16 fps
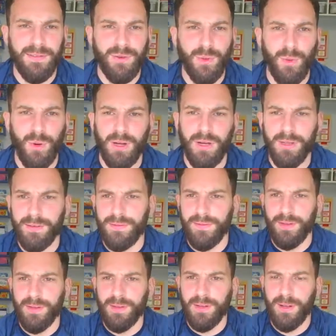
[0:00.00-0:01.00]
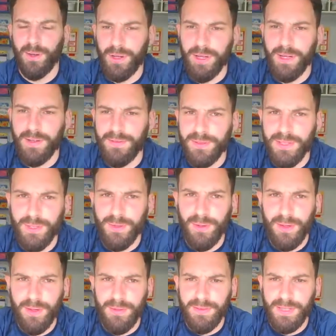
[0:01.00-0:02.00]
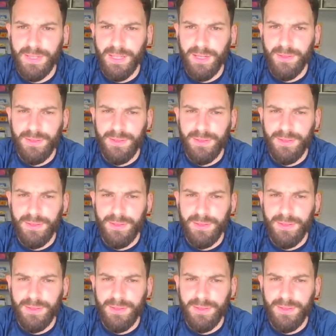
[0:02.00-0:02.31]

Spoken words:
quiet for long enough to do a video.